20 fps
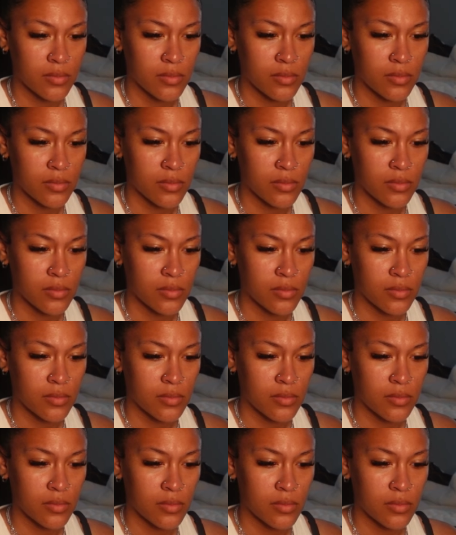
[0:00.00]

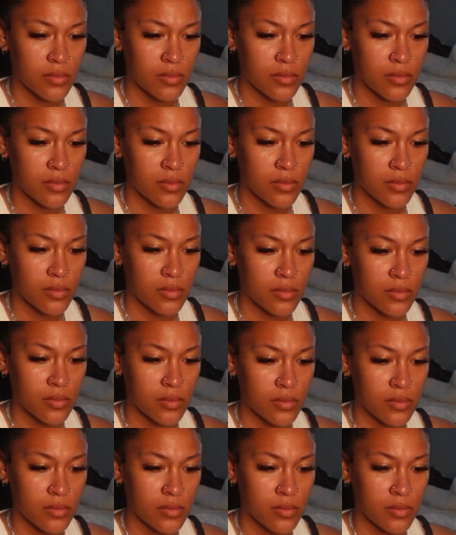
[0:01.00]

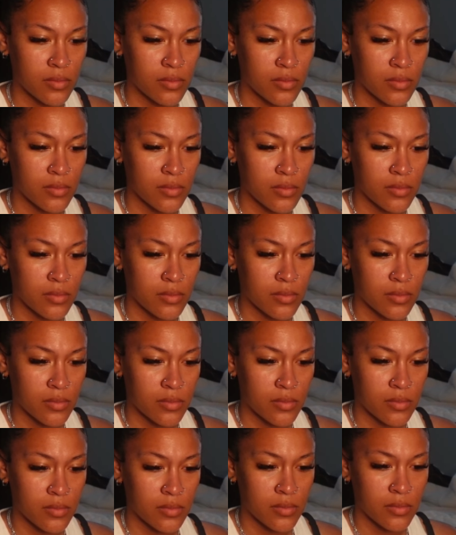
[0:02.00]

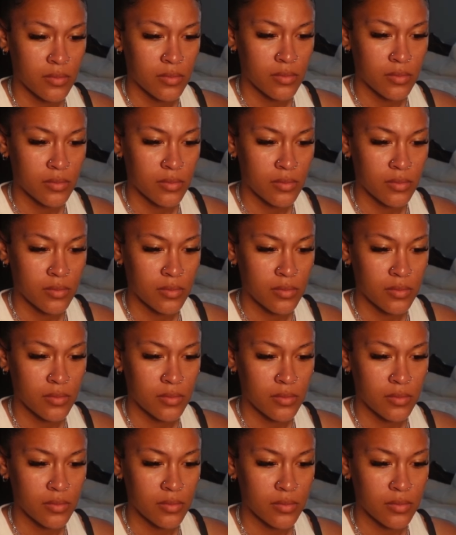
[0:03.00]

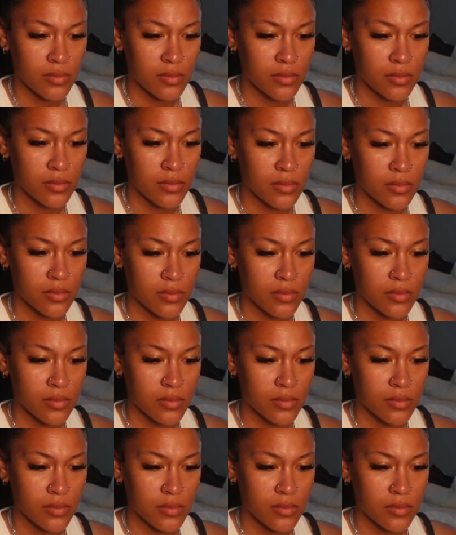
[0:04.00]
No words are spoken by the person on screen.